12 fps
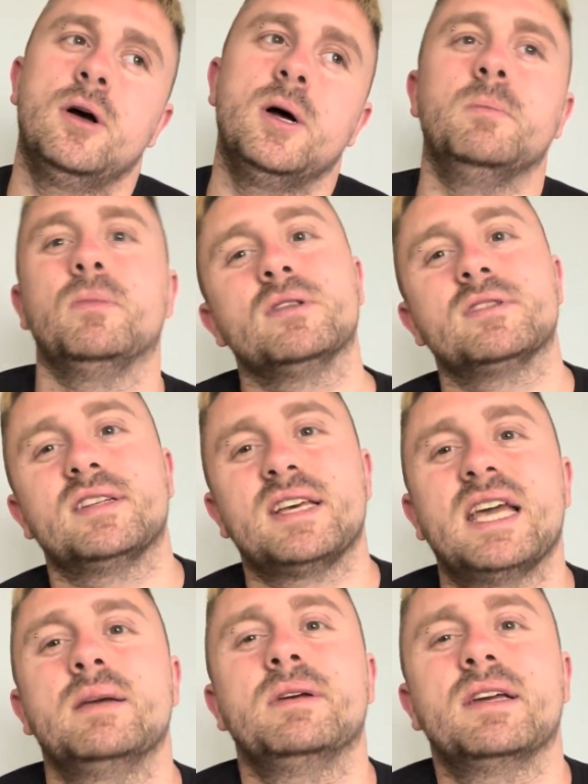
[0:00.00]
monster
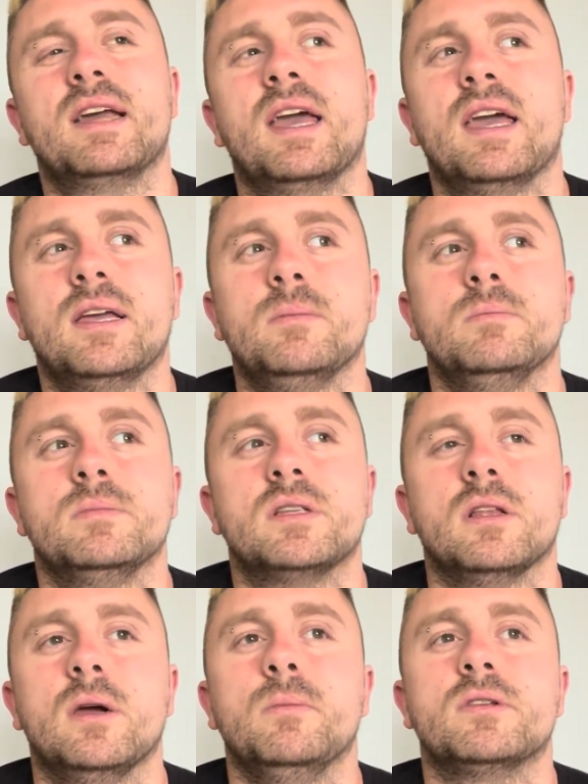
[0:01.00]
taming games,
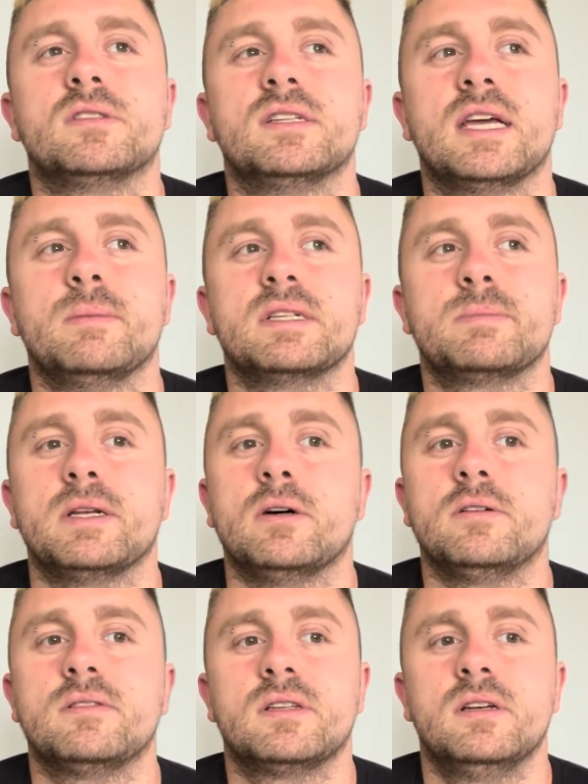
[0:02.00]
like monster taming
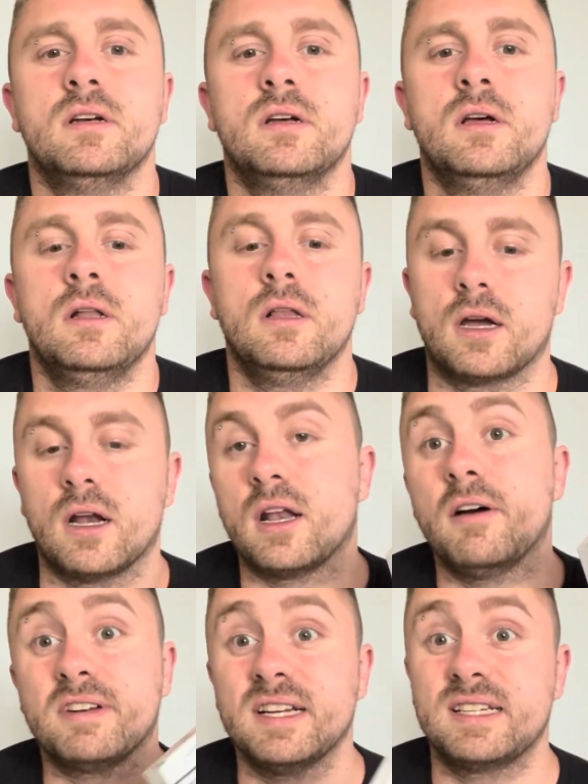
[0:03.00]
spin-offs. Like, I'd
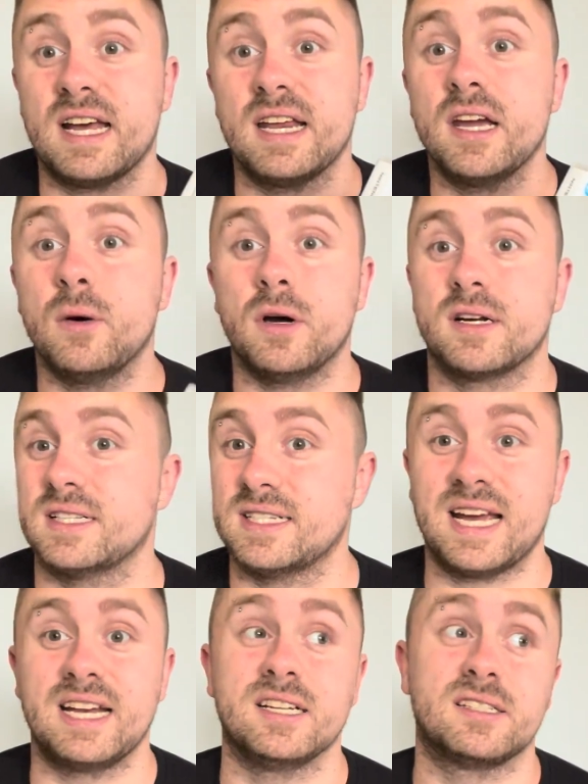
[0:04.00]
love an Atelier one, because
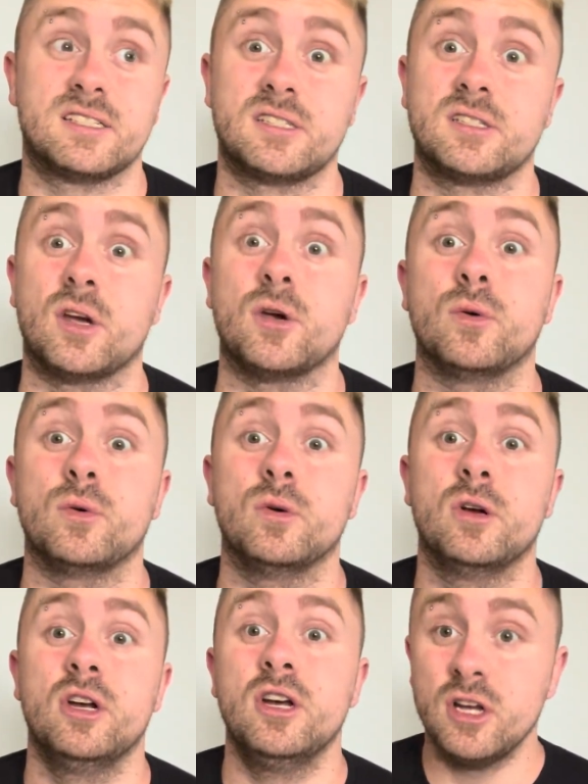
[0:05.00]
Atelier's so
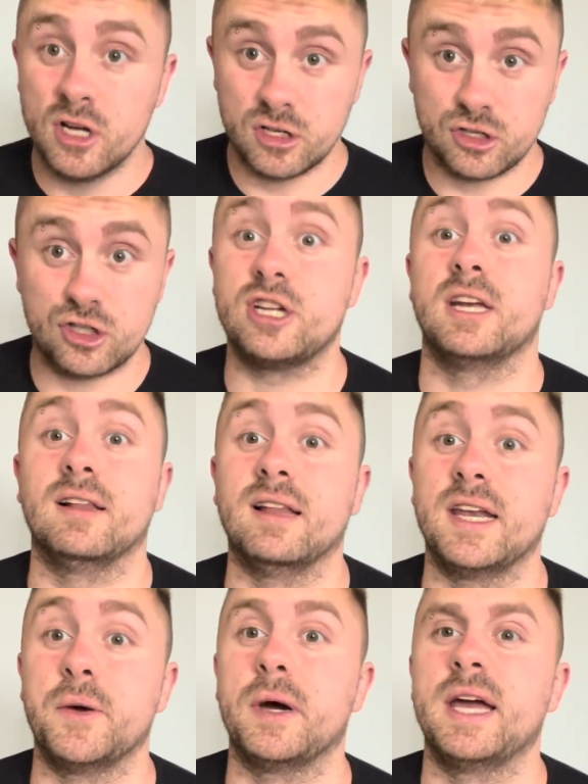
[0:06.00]
chill
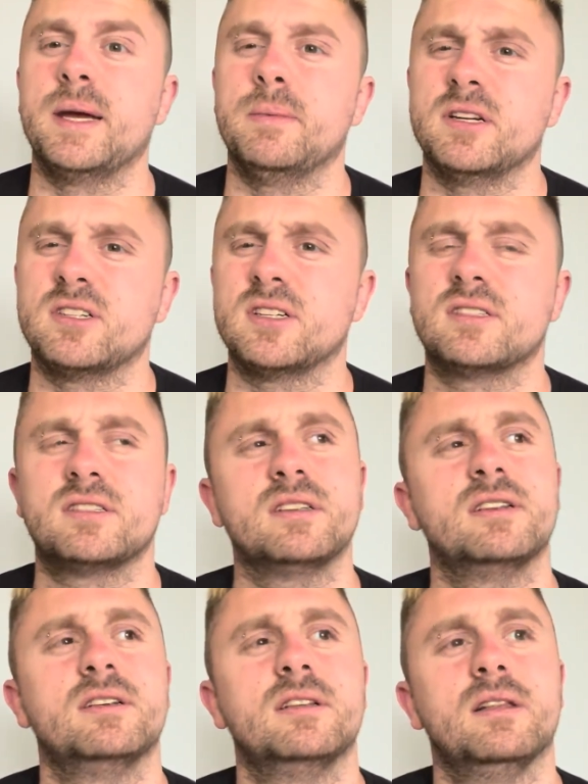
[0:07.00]
anyway, but just
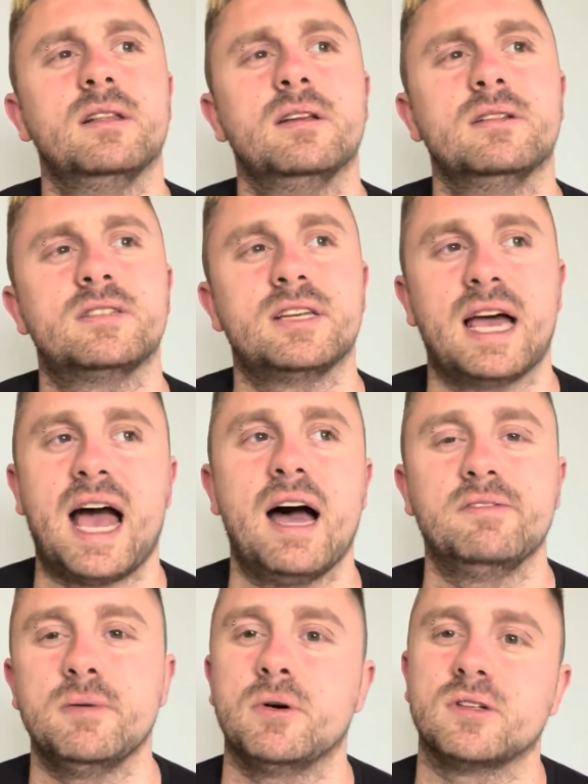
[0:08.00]
to
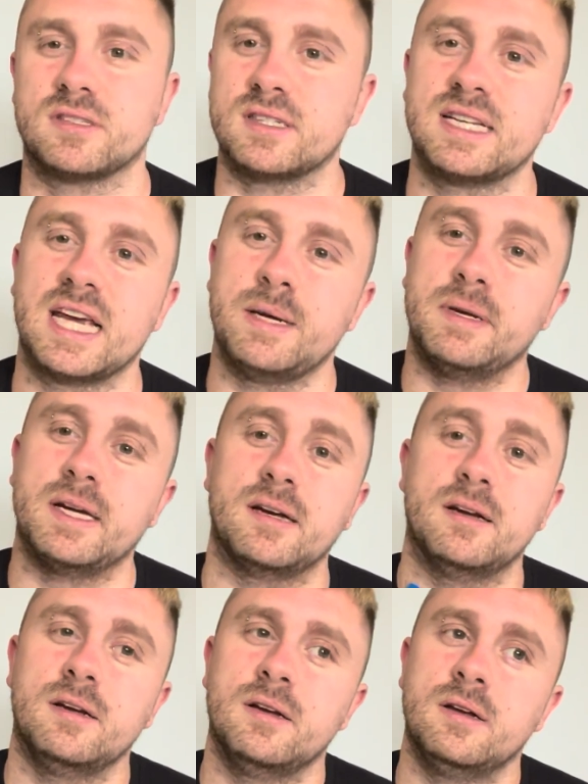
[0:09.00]
have a monster
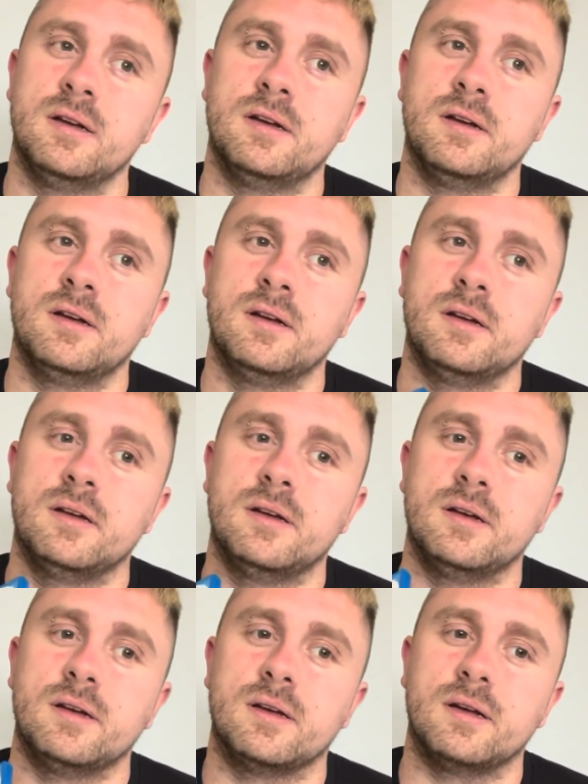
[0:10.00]
taming
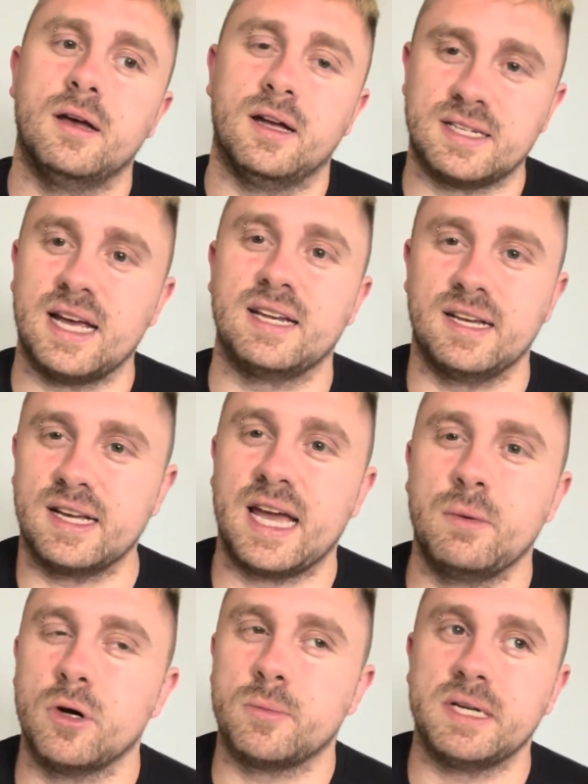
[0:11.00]
Atelier
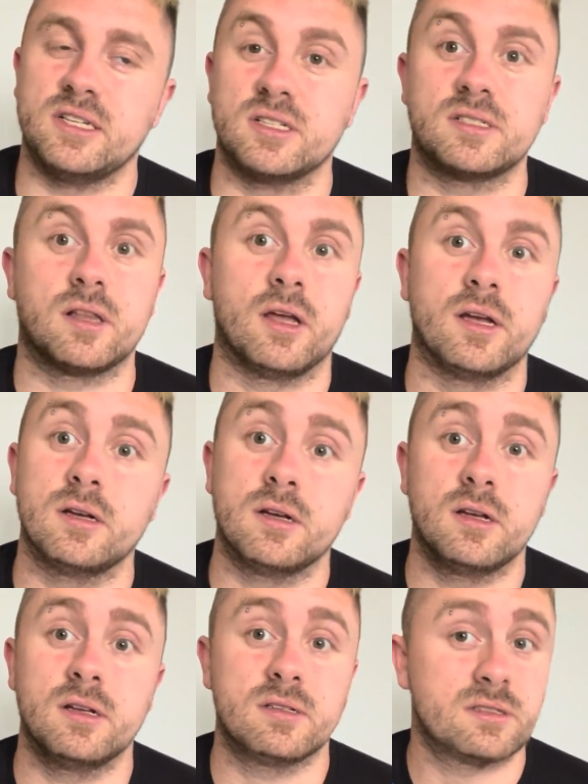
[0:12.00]
game would be just like
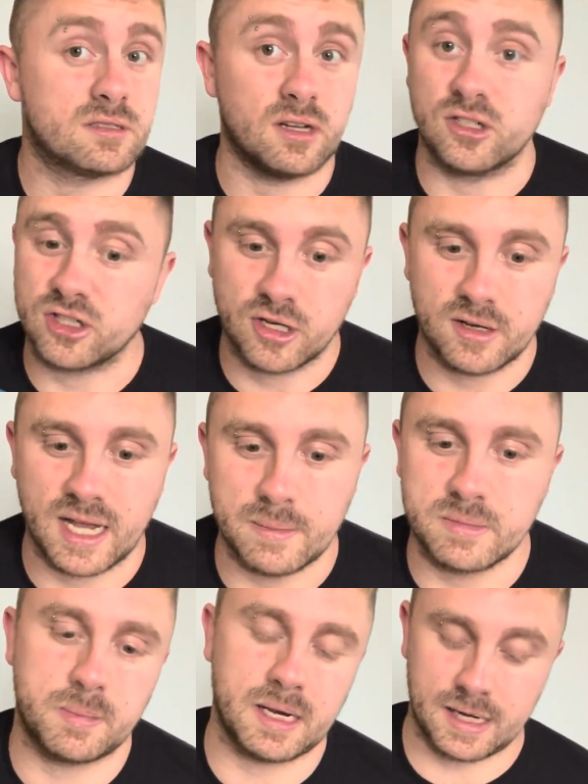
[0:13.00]
such a good game
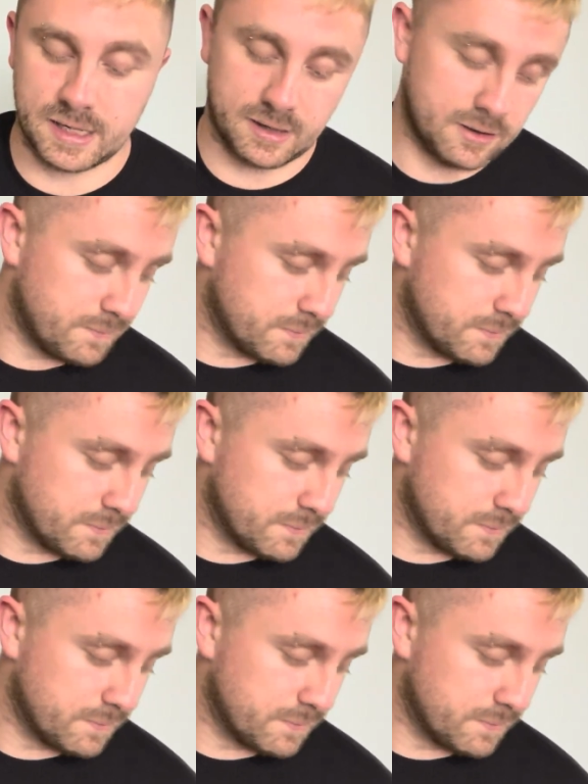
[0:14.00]
to play.